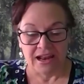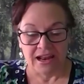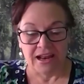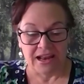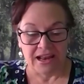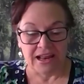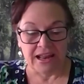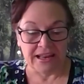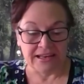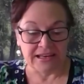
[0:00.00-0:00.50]

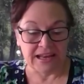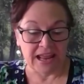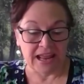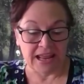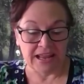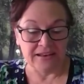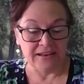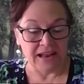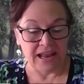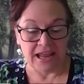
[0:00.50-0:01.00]
and,
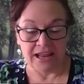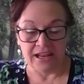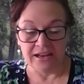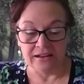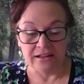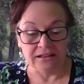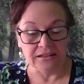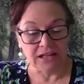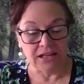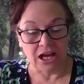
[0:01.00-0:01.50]
and and a
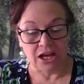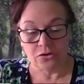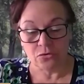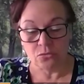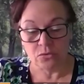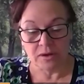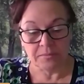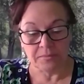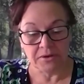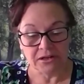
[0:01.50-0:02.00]
lot of
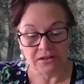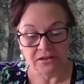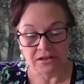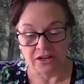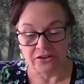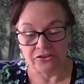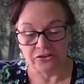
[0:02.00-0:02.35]
women got